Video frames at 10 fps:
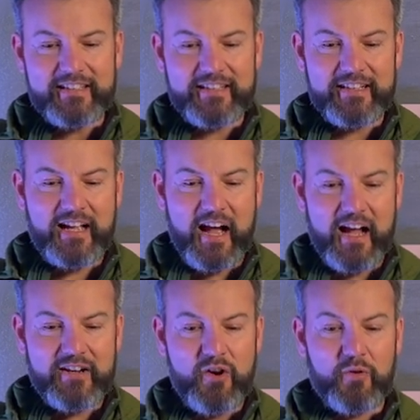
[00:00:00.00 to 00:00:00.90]
Did
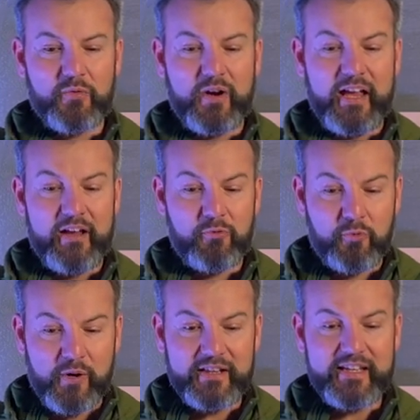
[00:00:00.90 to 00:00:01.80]
God
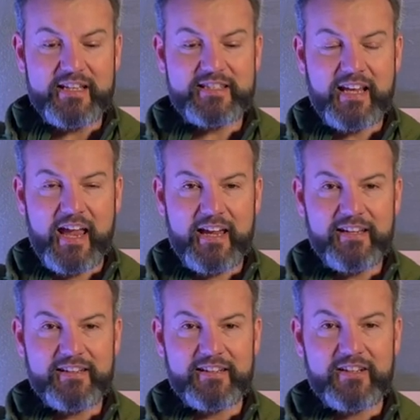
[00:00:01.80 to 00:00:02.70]
really
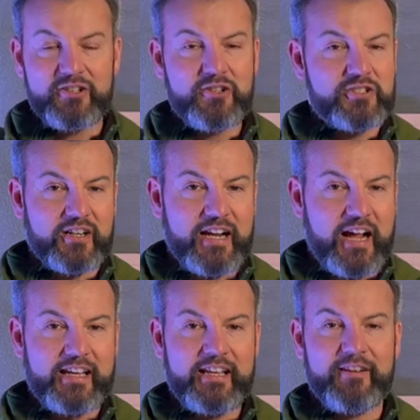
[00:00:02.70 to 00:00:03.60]
say you shall
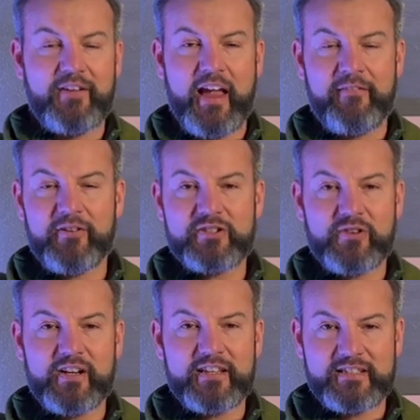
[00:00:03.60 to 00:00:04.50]
not eat of every
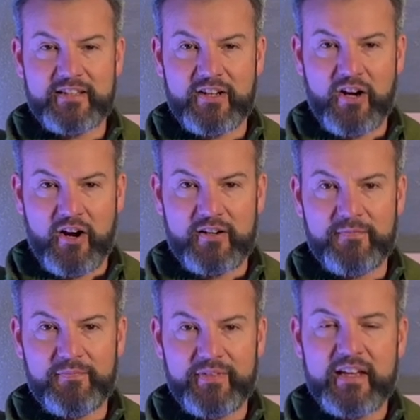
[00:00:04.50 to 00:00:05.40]
tree that's in the garden.